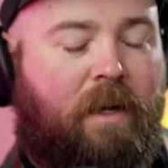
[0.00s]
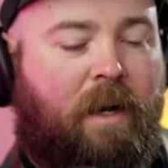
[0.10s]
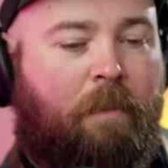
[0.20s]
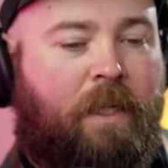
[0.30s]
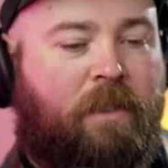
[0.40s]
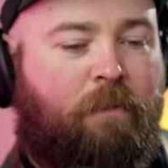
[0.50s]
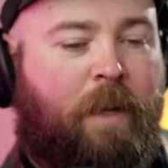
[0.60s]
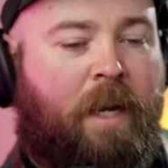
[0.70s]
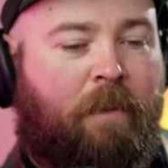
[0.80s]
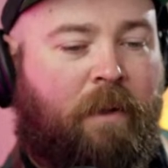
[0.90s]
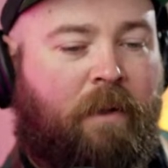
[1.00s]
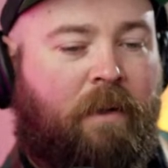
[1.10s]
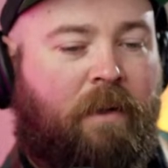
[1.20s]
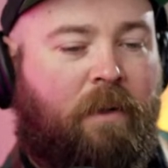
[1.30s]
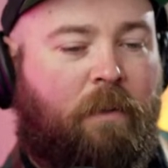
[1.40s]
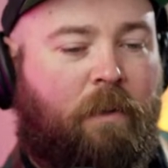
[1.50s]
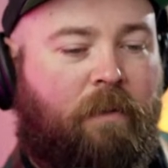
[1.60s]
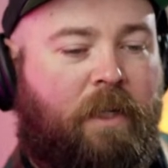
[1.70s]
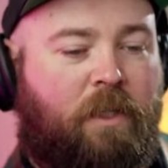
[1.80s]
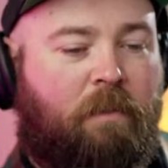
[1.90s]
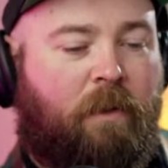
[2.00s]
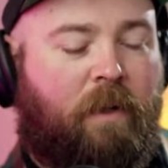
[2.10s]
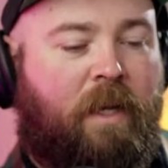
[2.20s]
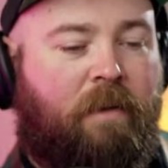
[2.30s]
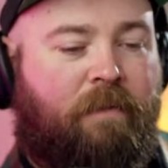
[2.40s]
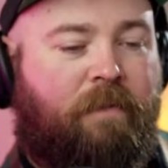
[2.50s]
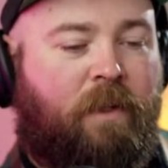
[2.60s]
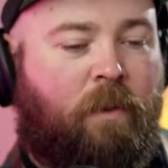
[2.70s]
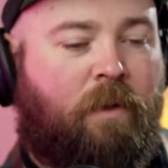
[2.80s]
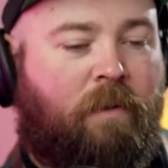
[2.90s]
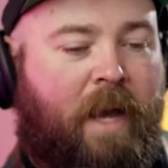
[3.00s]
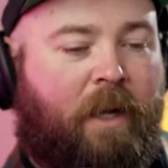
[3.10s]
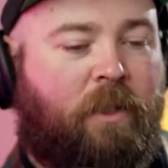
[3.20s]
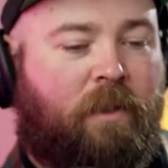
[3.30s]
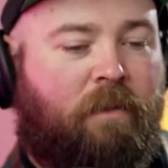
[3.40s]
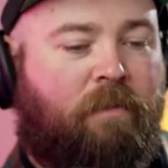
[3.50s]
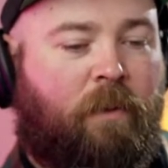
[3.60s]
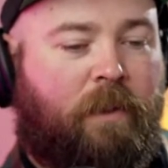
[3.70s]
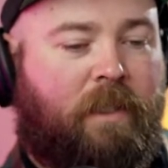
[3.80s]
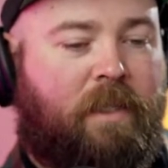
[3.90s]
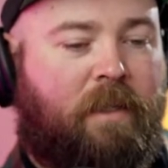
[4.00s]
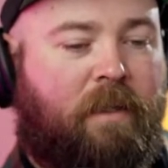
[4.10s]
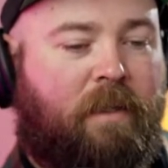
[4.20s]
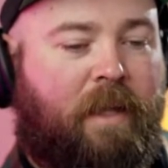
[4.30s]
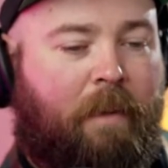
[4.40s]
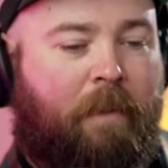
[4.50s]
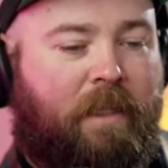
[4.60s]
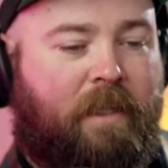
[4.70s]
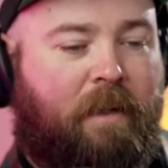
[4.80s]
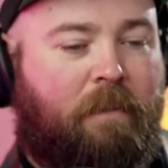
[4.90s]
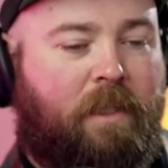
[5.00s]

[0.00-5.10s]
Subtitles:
a piece of paper would reach the moon if you could actually fold it that many times.